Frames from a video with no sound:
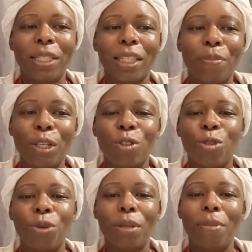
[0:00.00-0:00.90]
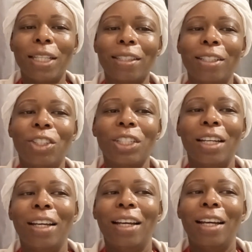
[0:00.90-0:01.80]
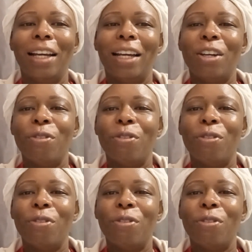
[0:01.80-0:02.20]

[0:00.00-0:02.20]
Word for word: something to do with the message and